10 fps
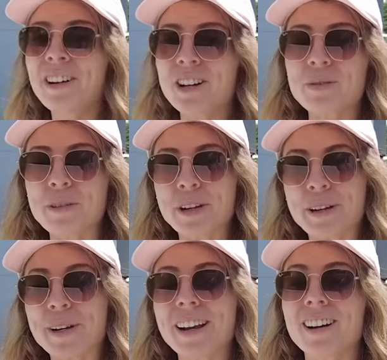on Koh Samui,
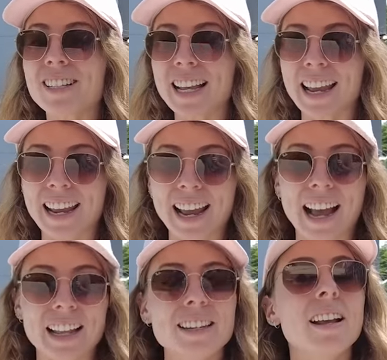we are staying
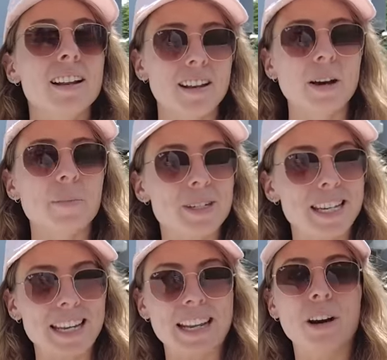at Lub
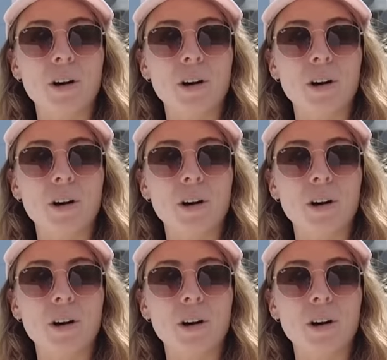D